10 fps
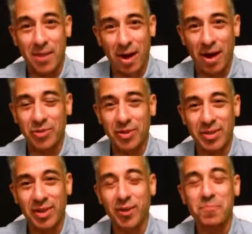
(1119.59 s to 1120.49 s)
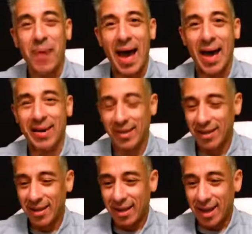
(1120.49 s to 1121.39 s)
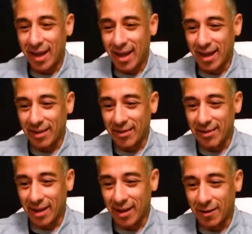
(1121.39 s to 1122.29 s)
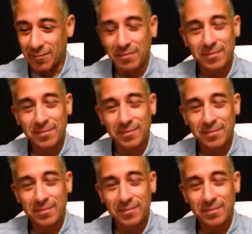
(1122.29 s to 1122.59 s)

100 to look back and uh,